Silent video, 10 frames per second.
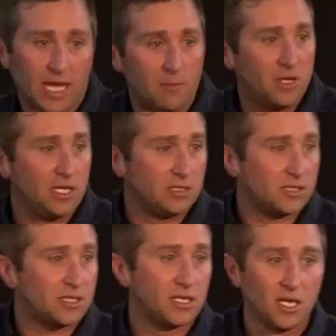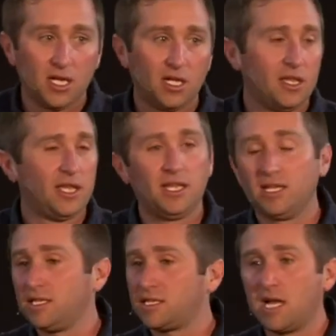what that means, that
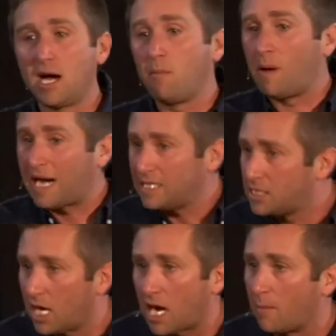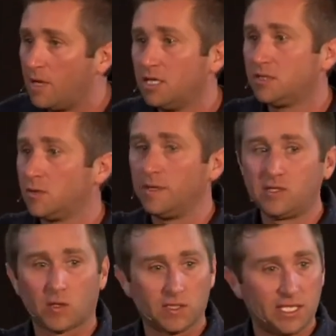it is not my job to
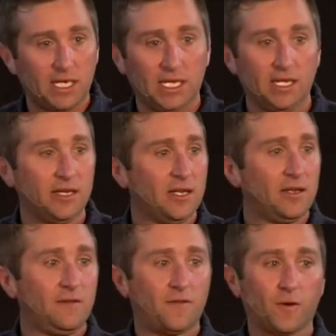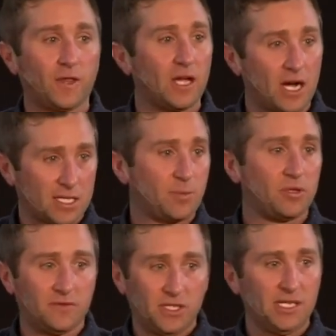reach our city for the
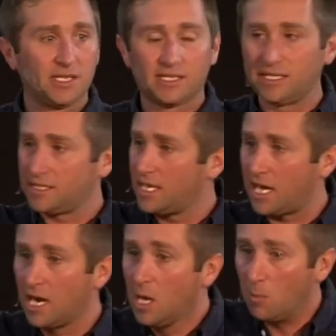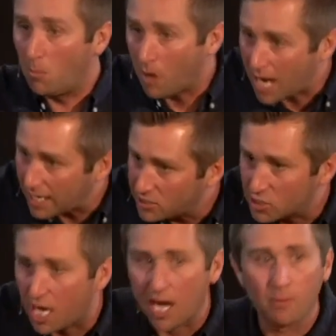gospel of Jesus. It is not my
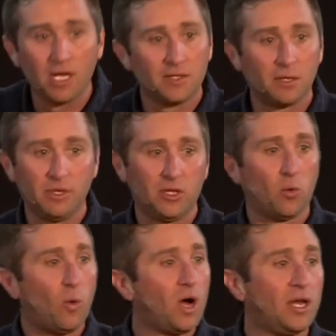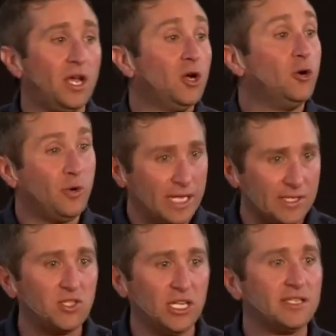job to be the one who
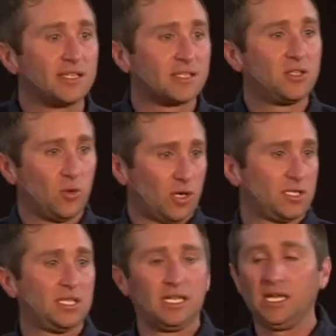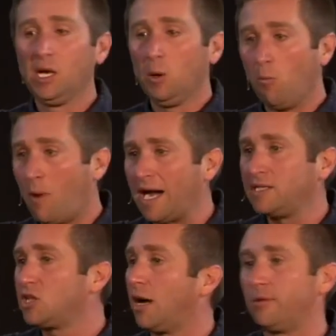is Jesus to our city.
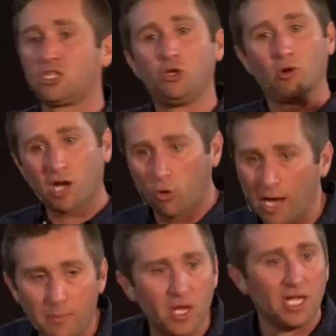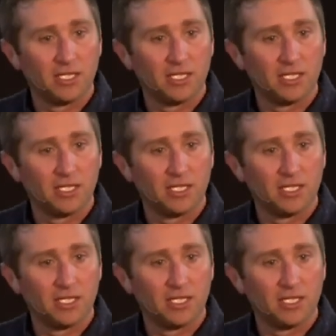My job is to equip,